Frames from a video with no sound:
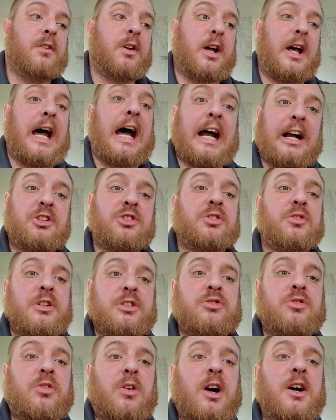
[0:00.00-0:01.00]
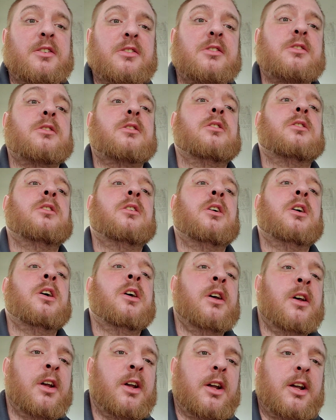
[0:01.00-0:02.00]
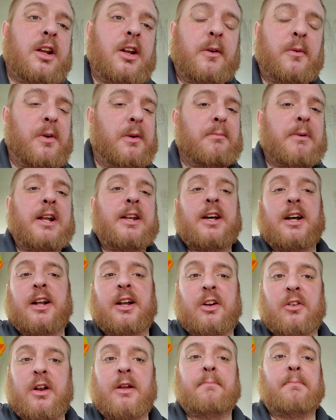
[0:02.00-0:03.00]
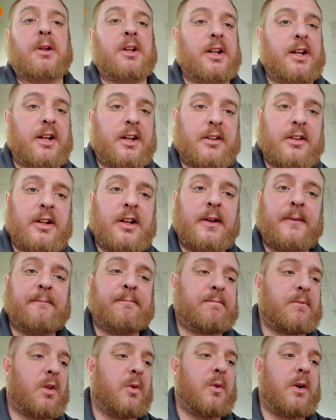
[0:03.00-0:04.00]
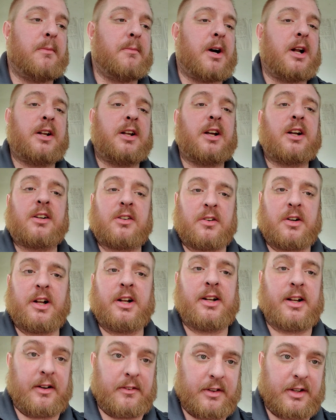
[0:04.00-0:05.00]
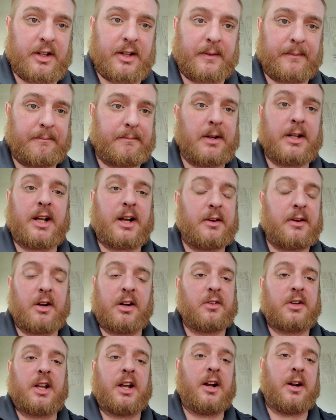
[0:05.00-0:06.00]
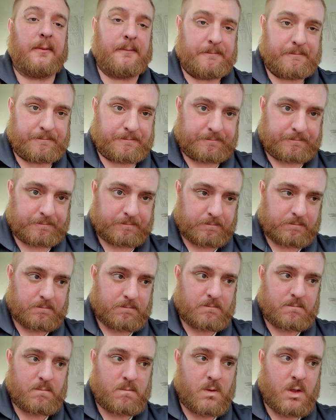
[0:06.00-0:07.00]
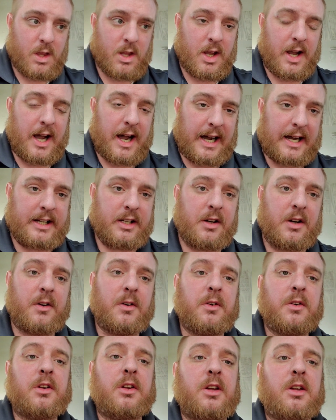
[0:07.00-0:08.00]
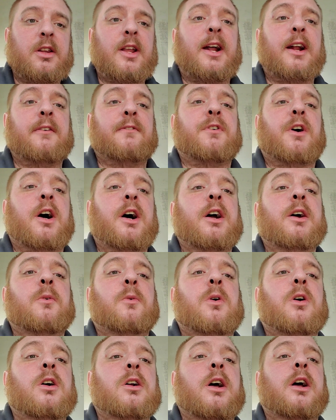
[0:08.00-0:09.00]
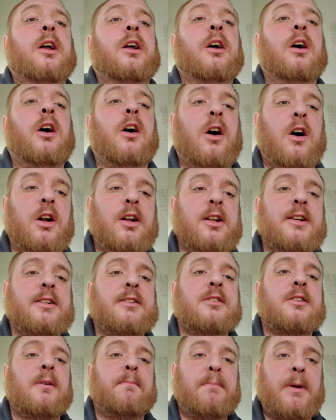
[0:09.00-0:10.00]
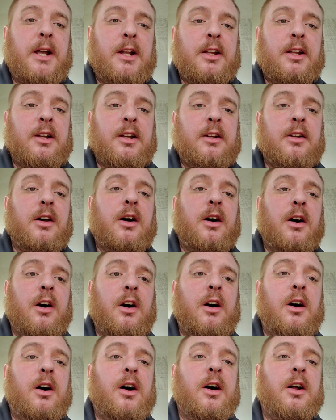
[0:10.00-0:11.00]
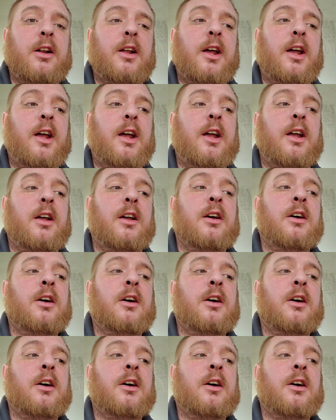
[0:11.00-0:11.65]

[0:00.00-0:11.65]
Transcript: Actually trust. You know, we might not agree politically, we might not agree on everything, but I, I don't care. I know that if I want an honest opinion on a